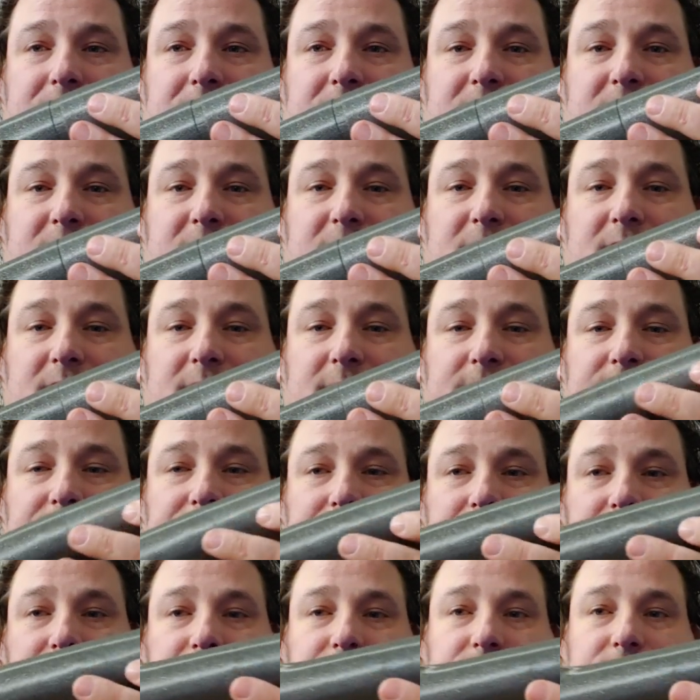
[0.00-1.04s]
But
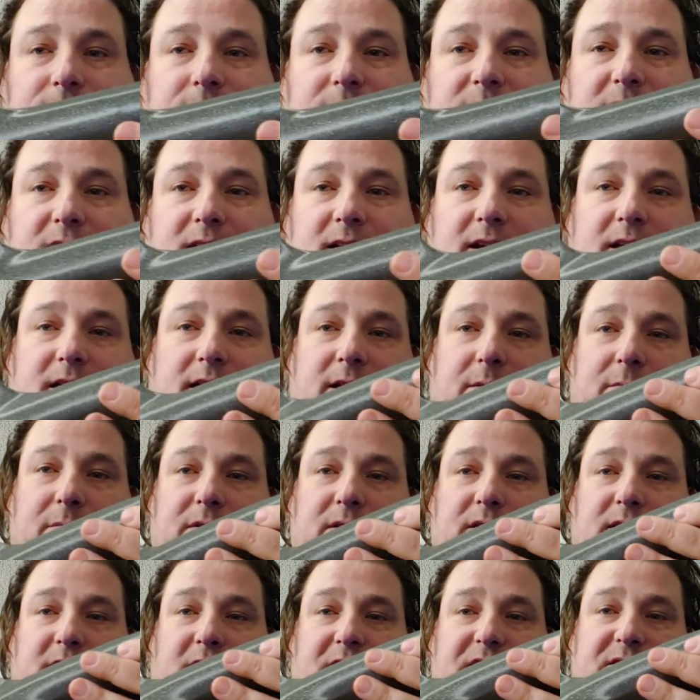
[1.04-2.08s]

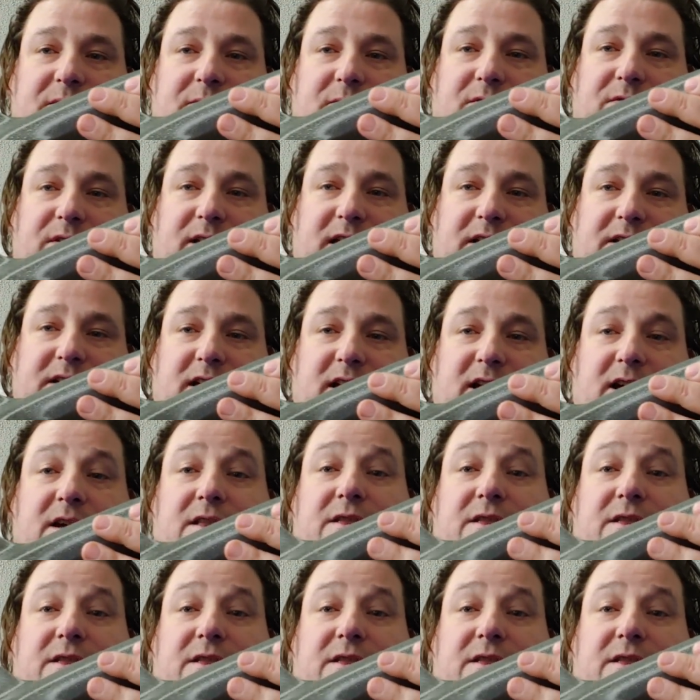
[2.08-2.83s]
look how smooth that is.